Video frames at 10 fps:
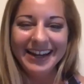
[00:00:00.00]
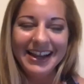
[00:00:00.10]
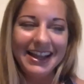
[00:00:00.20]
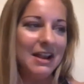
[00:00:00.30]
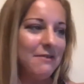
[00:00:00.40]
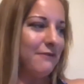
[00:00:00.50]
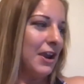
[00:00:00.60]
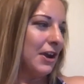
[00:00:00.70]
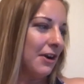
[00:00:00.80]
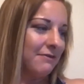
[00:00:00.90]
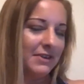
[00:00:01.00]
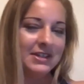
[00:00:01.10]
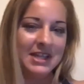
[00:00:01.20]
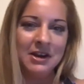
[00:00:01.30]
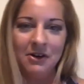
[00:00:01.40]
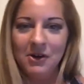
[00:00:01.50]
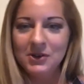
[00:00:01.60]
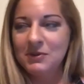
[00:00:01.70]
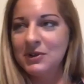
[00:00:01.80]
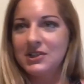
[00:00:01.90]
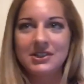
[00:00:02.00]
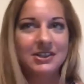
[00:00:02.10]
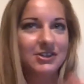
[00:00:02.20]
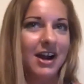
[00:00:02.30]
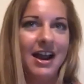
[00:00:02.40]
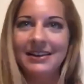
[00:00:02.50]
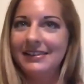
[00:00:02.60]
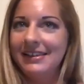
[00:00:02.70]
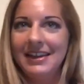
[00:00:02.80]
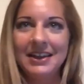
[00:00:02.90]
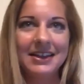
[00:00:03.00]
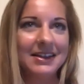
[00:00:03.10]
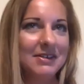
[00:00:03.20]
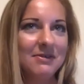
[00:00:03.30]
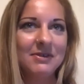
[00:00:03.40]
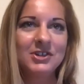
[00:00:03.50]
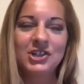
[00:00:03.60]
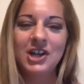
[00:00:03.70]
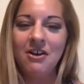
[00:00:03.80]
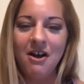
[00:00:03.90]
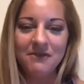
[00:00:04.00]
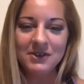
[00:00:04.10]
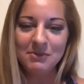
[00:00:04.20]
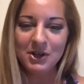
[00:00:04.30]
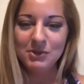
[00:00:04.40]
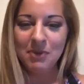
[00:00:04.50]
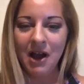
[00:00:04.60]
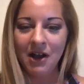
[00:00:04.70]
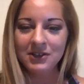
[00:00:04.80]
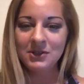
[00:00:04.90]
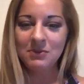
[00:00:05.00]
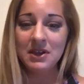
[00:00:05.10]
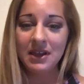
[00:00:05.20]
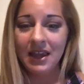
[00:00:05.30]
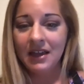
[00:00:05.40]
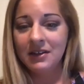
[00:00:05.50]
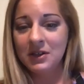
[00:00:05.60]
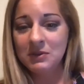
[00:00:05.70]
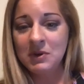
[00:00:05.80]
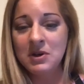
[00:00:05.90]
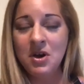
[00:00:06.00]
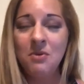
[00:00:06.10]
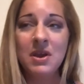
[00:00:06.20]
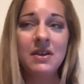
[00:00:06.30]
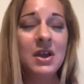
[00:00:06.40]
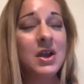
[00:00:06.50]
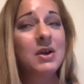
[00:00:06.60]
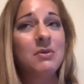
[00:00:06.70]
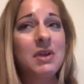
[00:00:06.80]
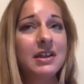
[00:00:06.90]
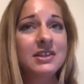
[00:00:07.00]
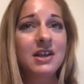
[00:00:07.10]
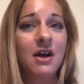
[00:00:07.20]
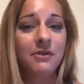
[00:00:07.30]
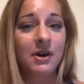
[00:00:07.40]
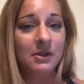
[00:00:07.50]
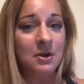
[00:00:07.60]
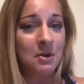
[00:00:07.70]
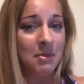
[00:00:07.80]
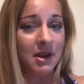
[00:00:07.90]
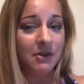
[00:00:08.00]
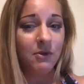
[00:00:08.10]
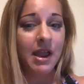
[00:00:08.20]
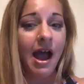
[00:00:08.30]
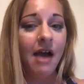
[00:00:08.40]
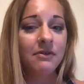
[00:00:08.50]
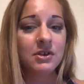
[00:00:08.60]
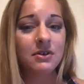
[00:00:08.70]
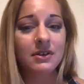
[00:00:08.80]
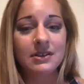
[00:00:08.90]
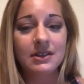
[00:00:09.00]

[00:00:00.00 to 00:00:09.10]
And then figure and physique girls, we're just trying to like shed off as much pounds as we can, because we know we can suffer a little bit if we have to, because